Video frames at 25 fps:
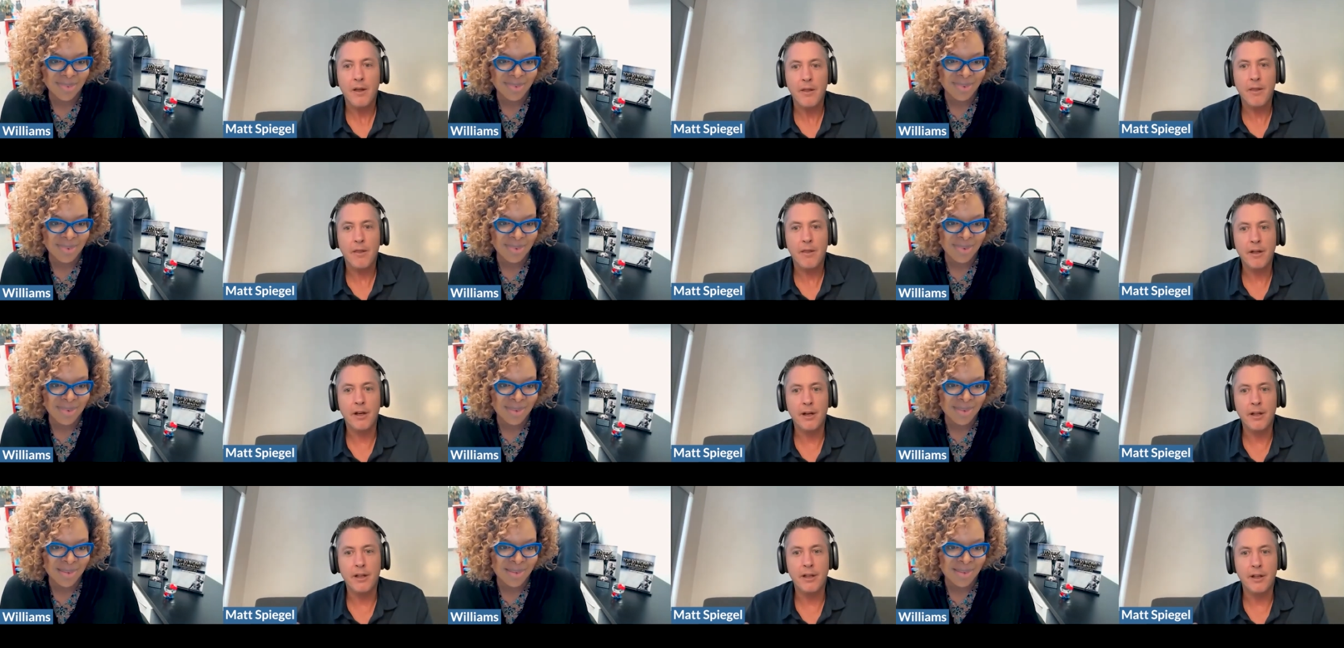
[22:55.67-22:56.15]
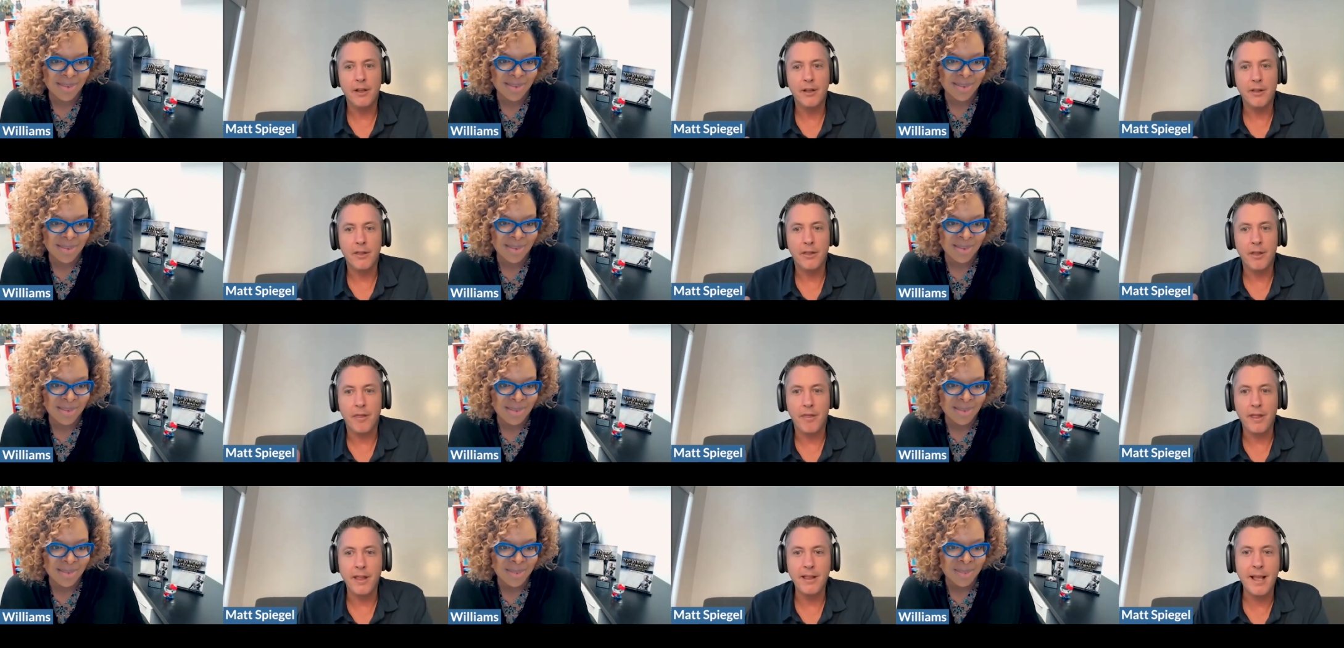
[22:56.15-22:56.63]
Speaker 1: the
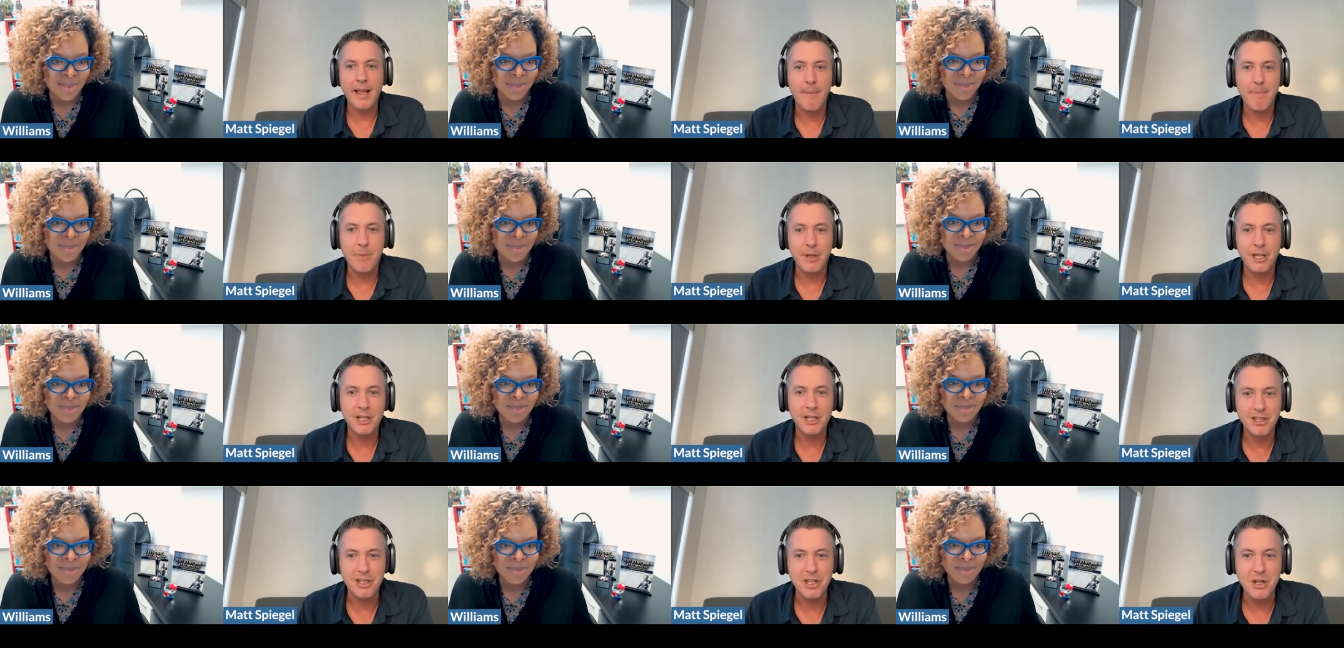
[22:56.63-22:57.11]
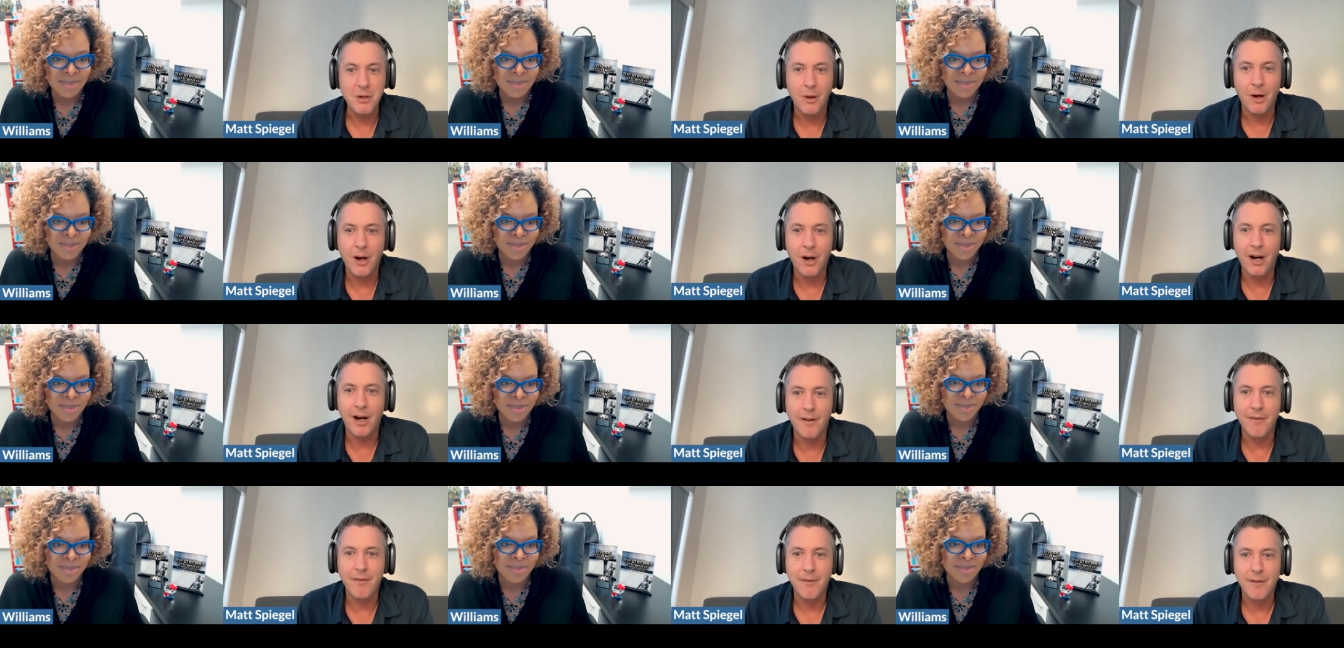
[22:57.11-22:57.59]
the thing that pissed you
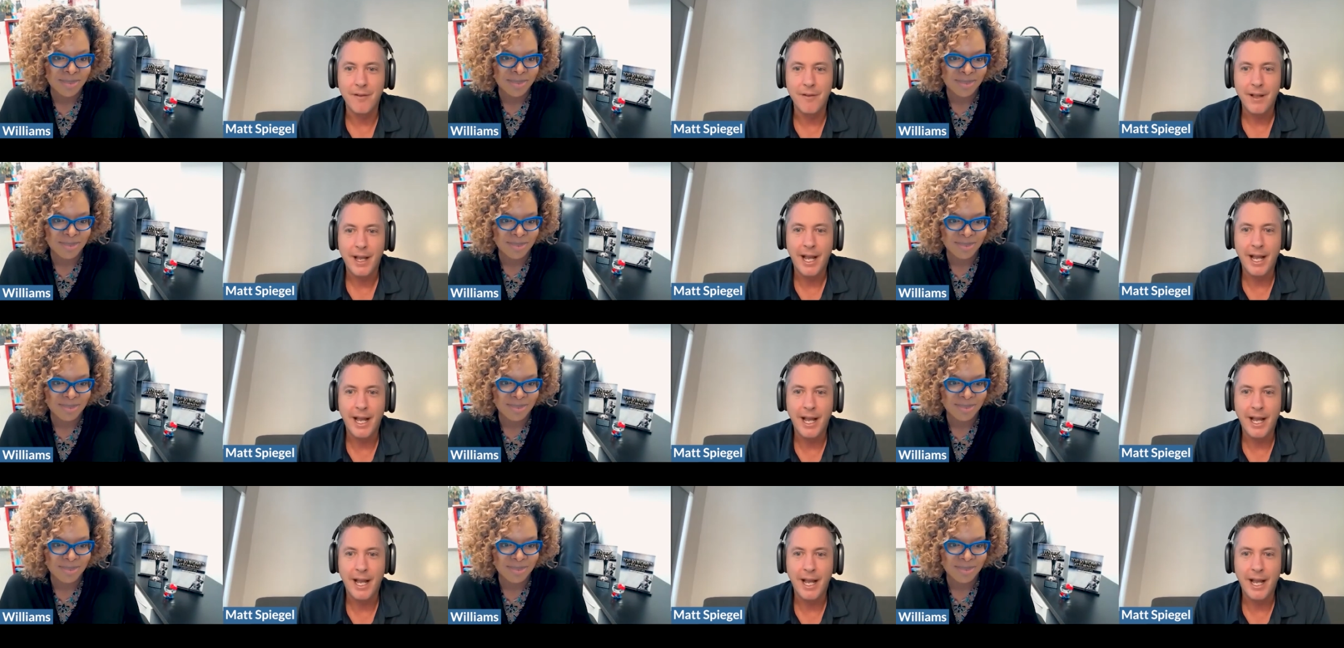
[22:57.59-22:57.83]
off